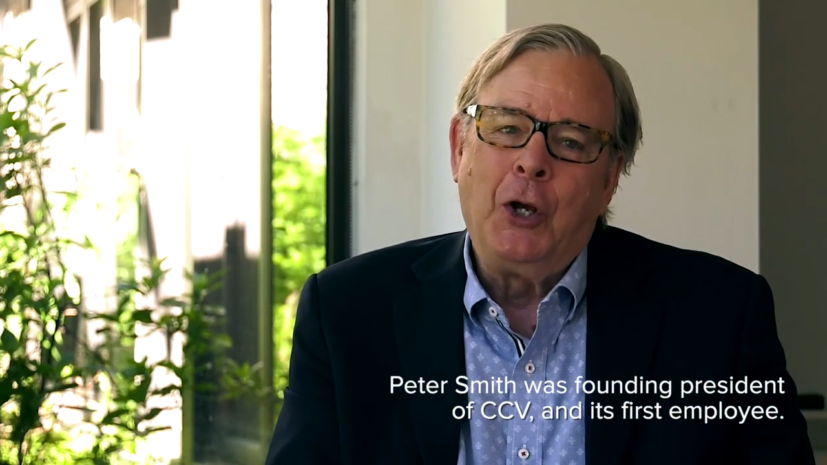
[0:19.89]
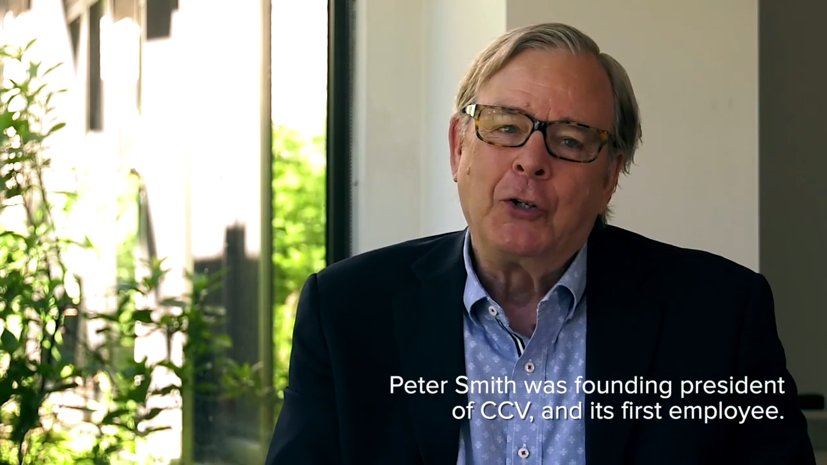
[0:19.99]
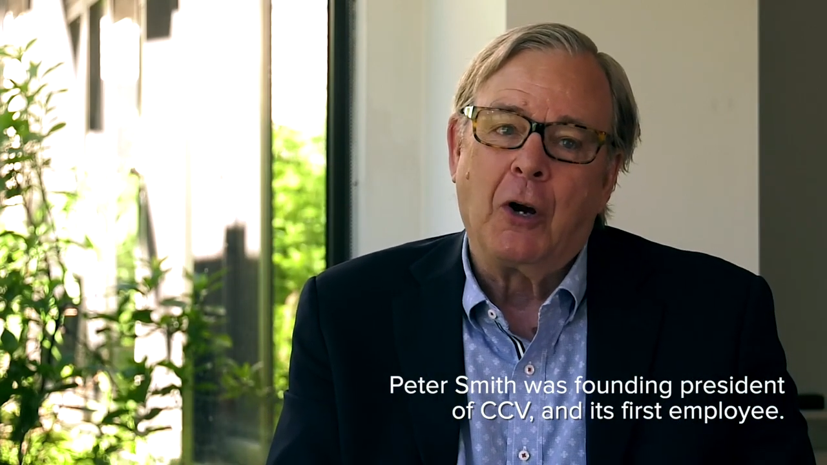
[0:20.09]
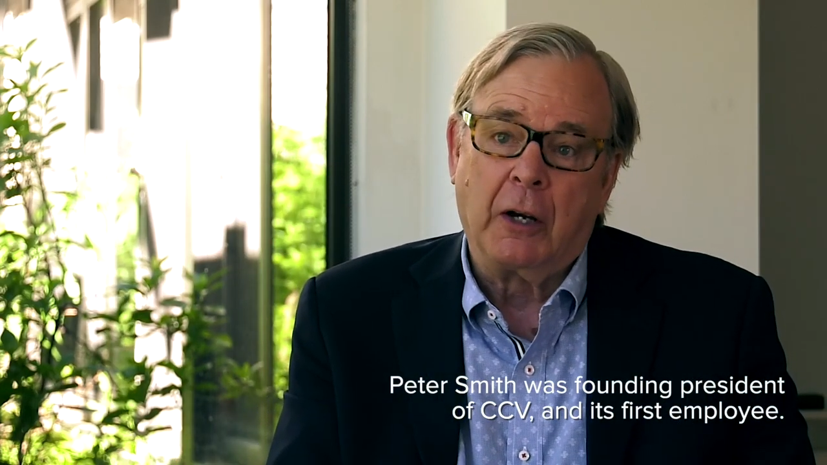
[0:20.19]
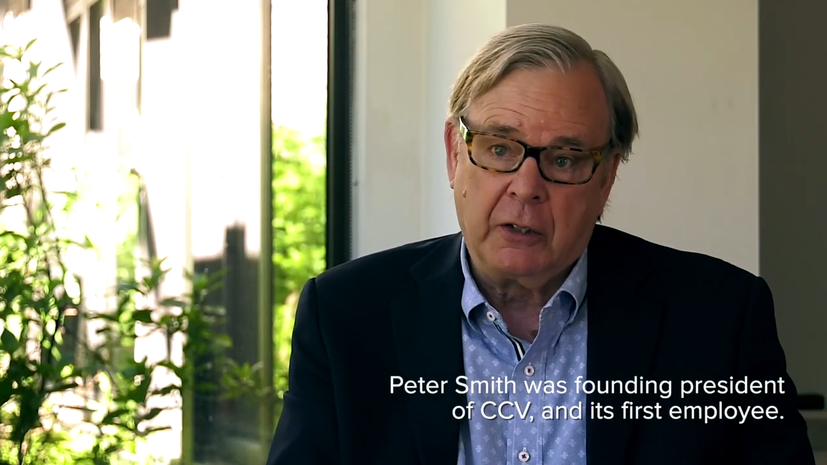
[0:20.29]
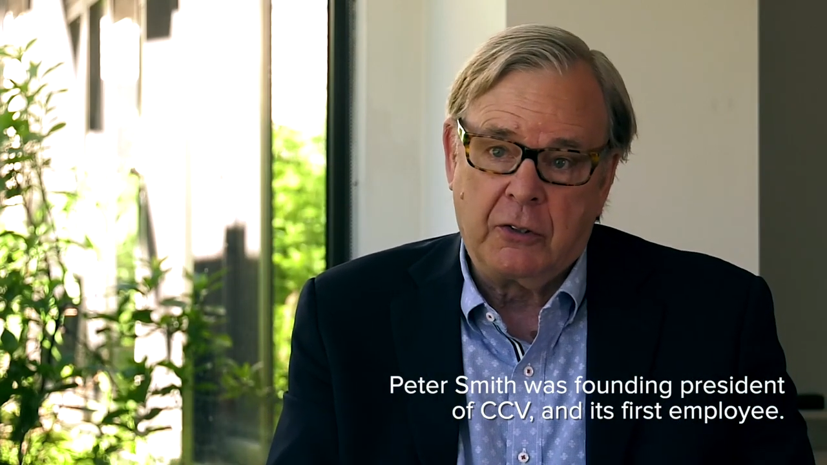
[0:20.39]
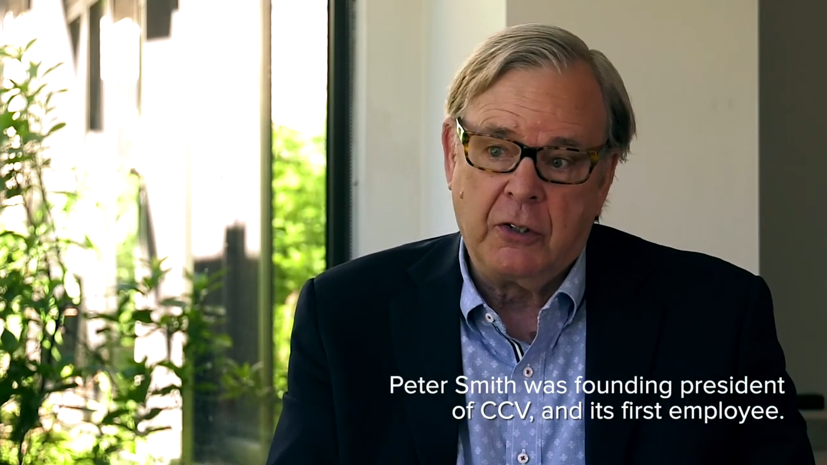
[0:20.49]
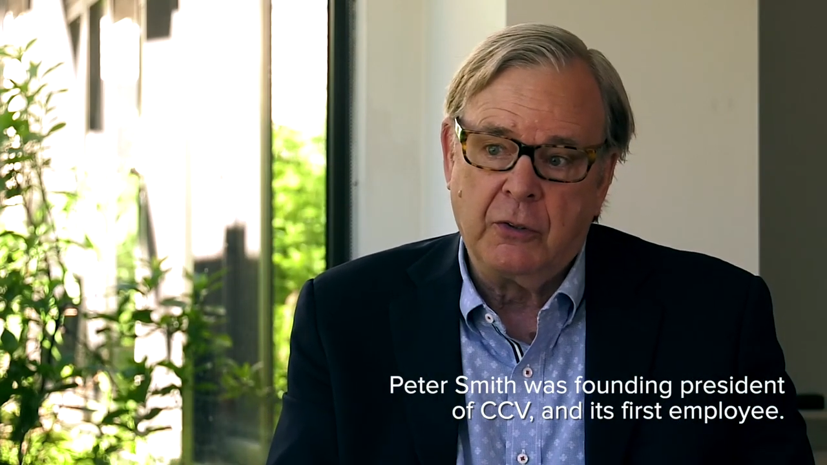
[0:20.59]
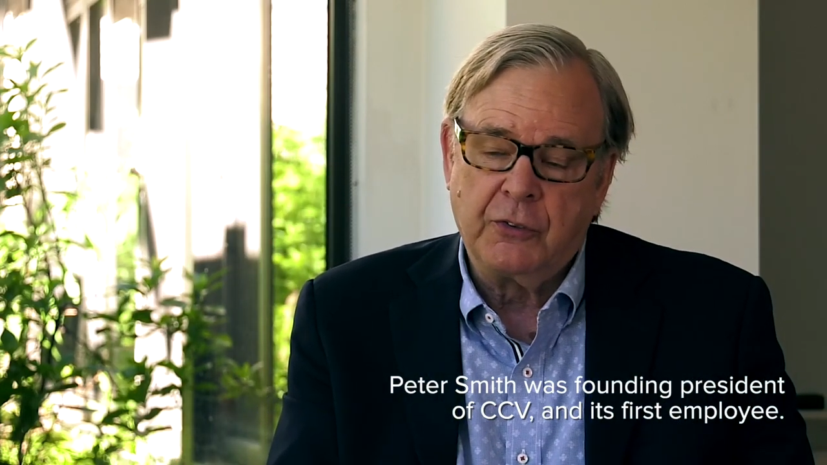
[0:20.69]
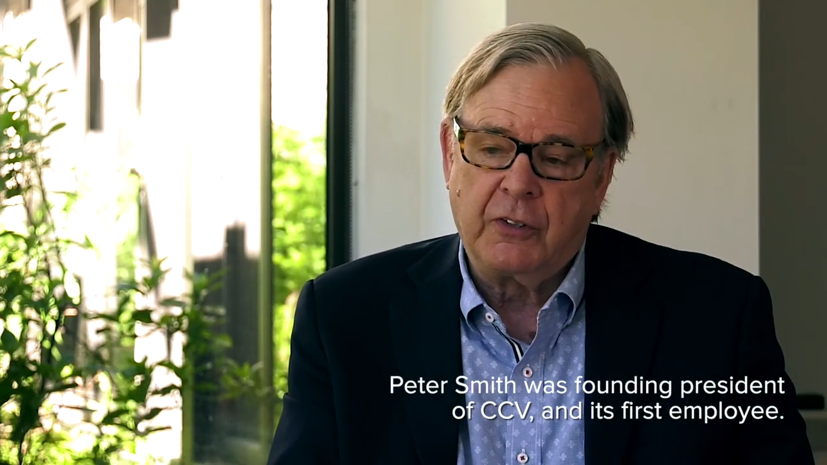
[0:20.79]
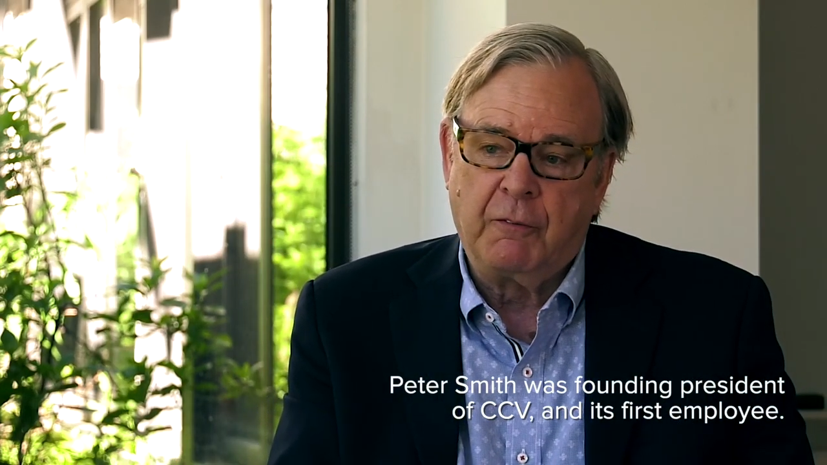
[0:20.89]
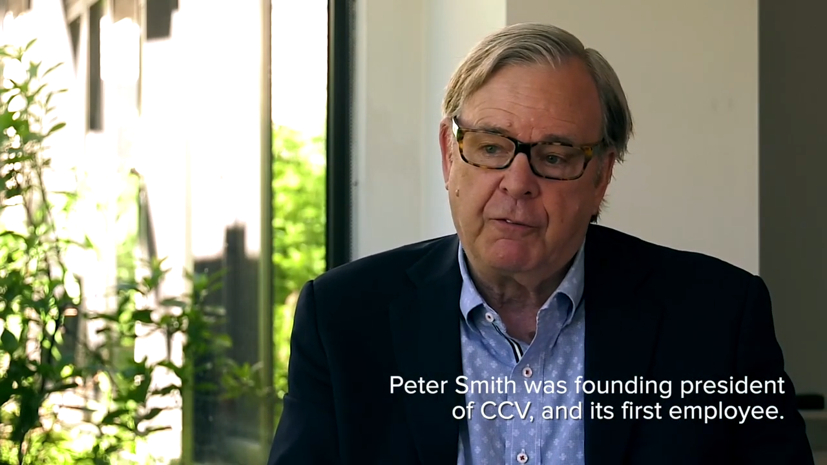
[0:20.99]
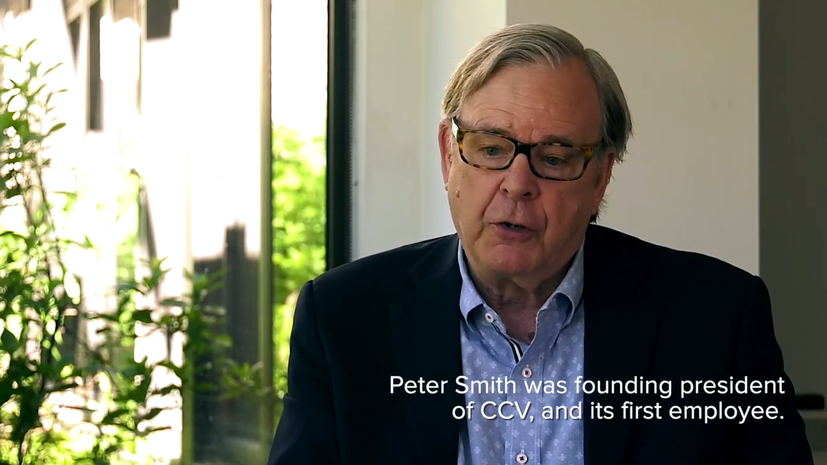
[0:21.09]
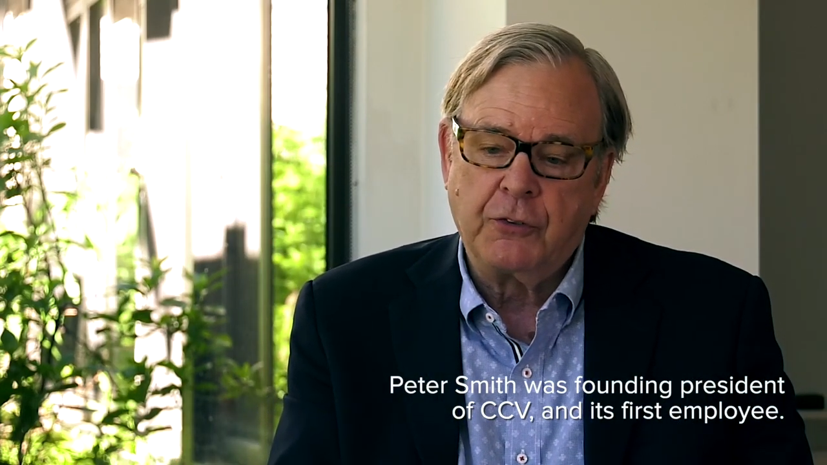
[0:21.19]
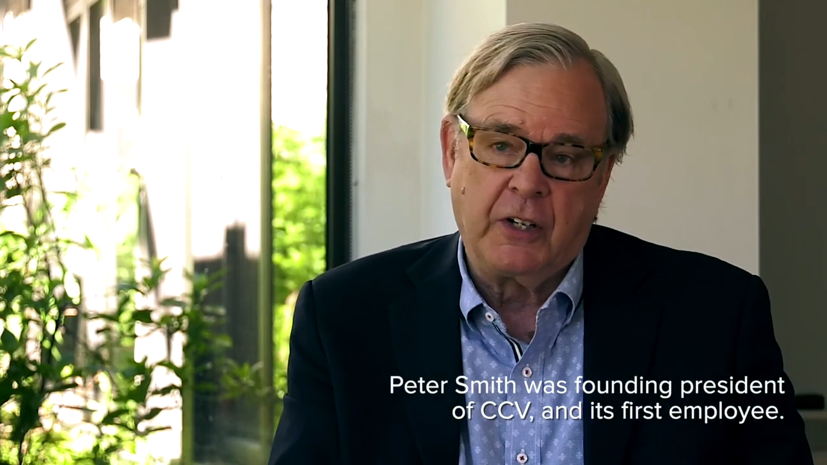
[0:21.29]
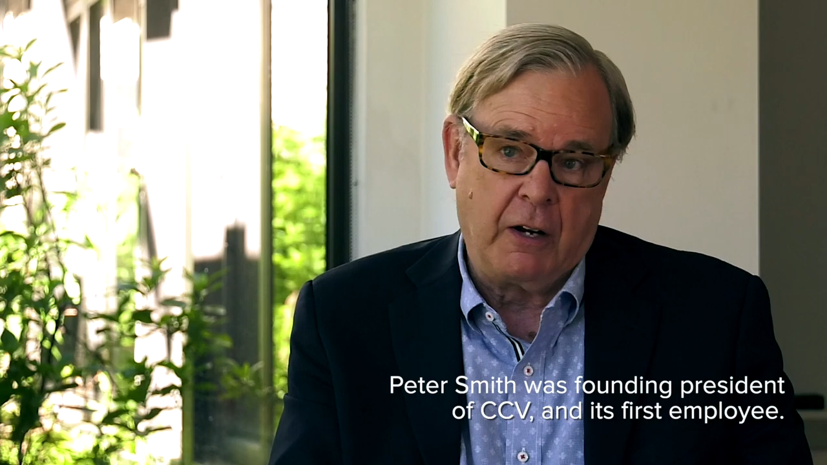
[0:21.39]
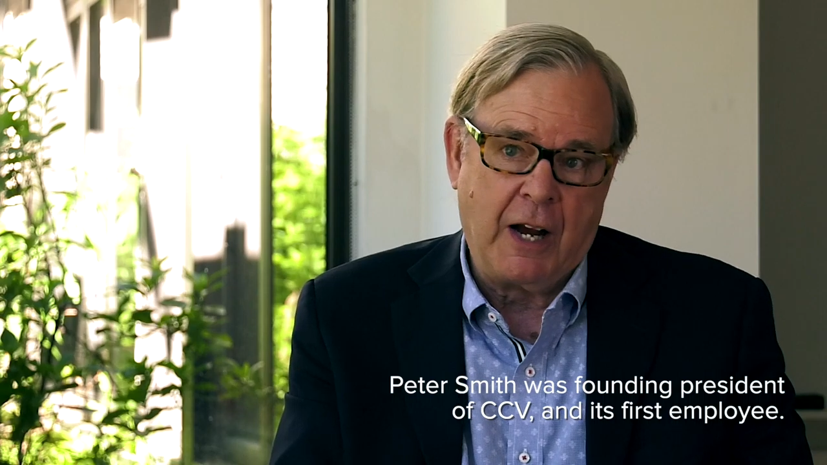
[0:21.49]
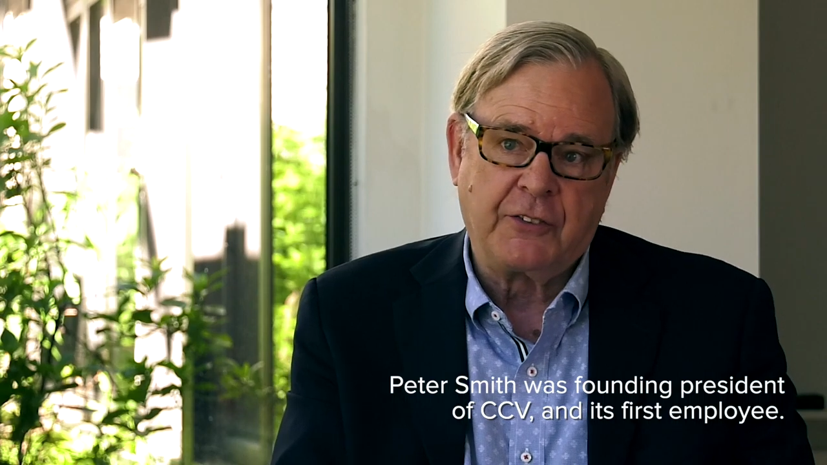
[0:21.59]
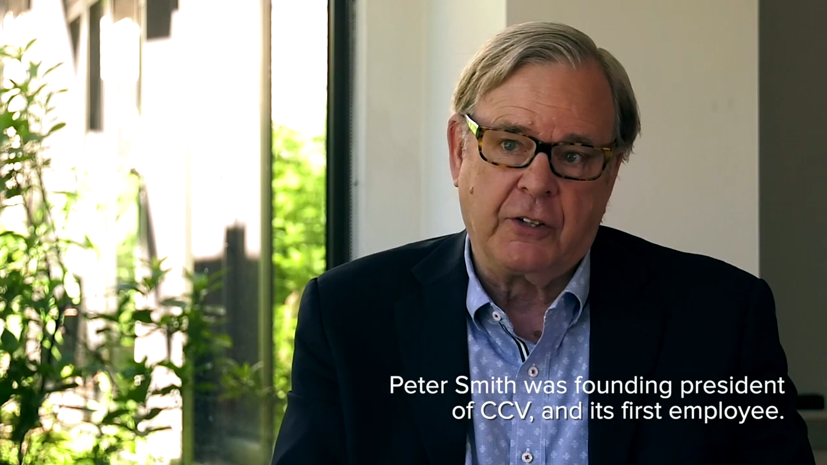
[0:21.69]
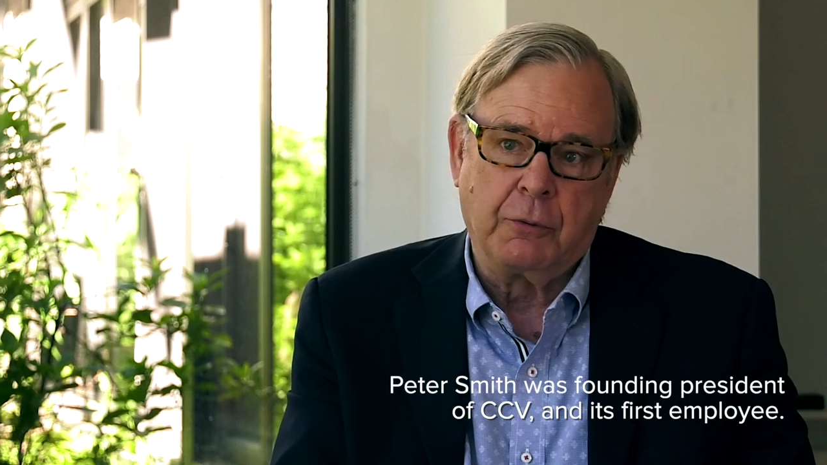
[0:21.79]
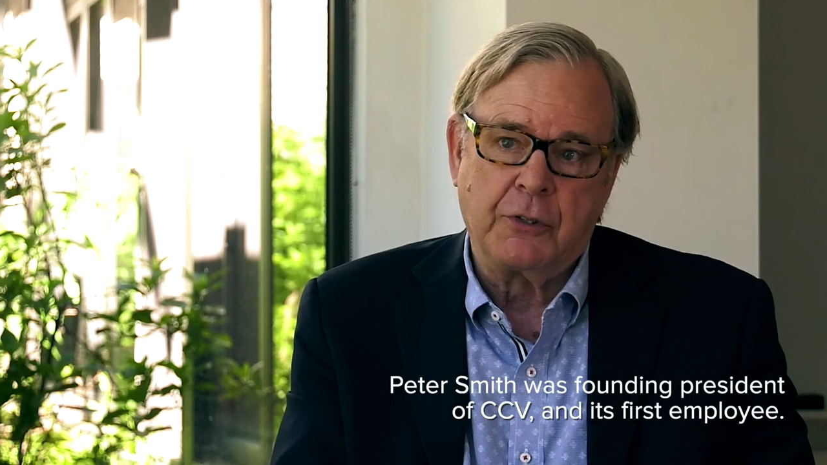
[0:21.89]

talking to some folks at OXA,